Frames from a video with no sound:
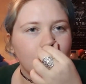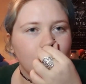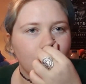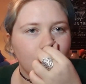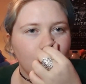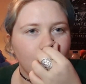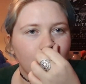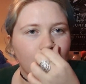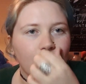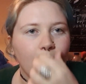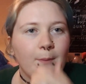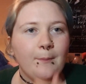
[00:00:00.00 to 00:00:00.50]

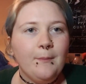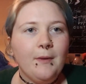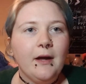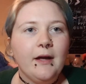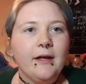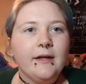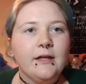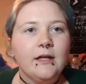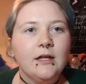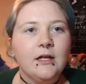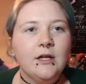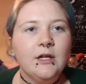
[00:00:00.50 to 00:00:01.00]
to
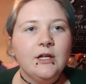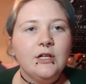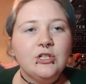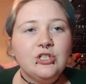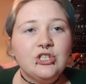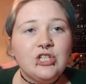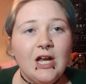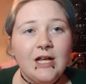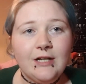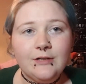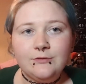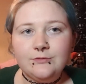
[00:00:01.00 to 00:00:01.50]
my
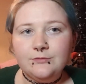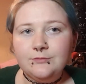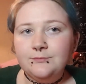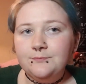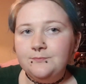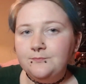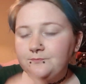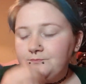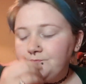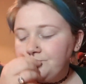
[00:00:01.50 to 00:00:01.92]
channel.